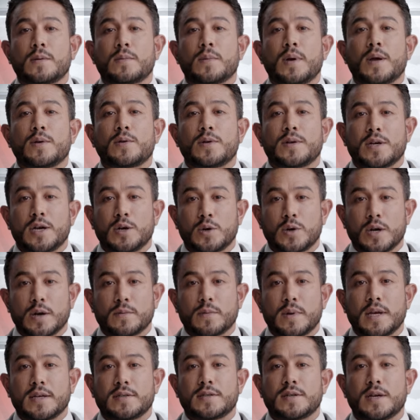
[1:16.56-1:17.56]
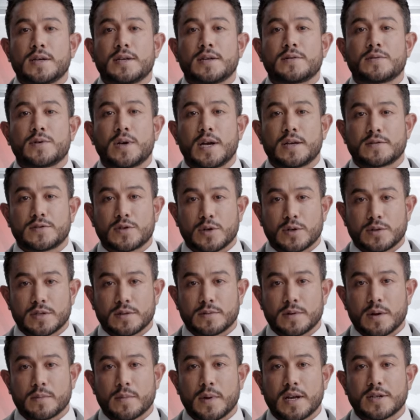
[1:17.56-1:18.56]
both lower by $35
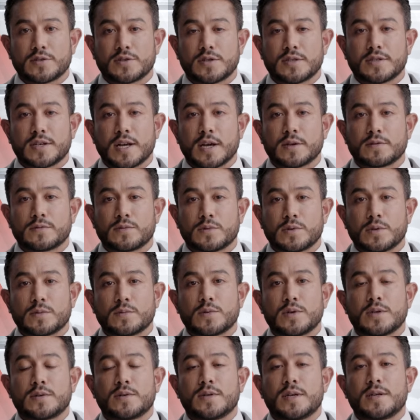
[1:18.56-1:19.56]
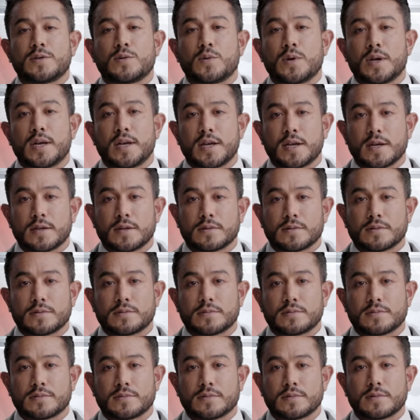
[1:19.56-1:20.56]
per metric ton from the previous week.
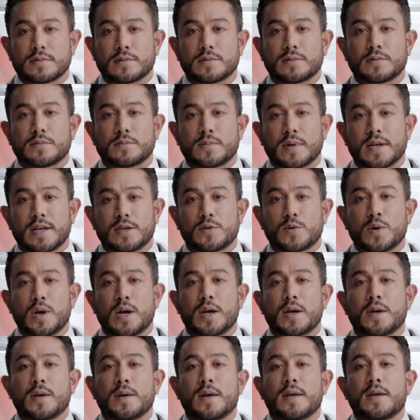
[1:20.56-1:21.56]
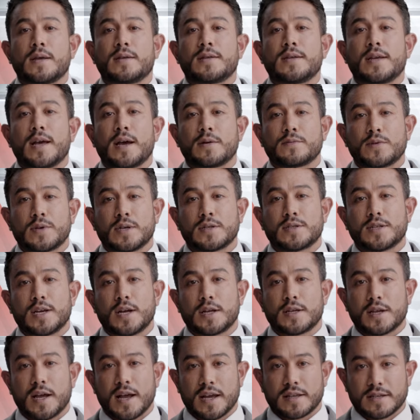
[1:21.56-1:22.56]
Meanwhile, CFR
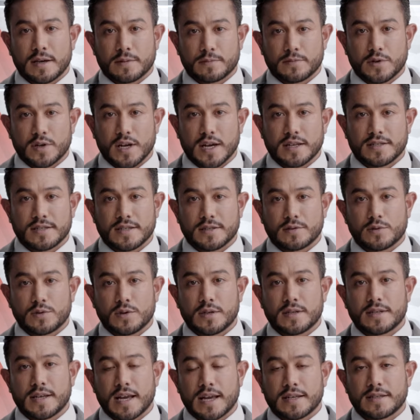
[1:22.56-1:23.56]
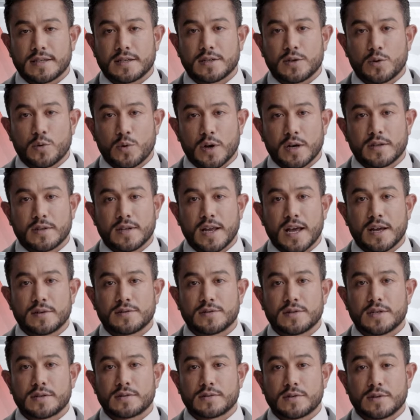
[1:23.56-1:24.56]
China SM prices were assessed at the
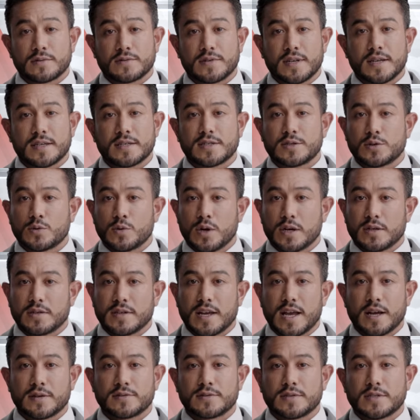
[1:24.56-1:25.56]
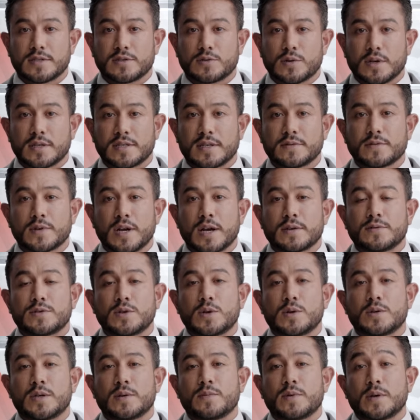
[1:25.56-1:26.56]
$1,015 to
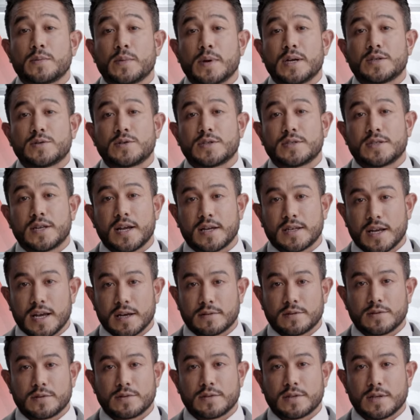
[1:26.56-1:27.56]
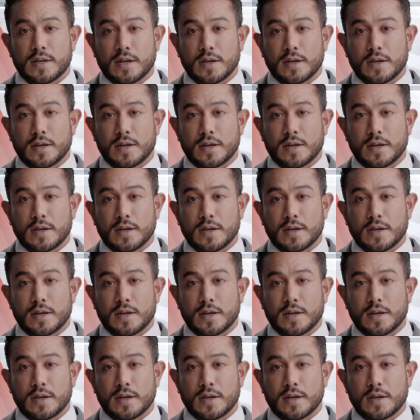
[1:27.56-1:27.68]
$1,025 per metric ton levels,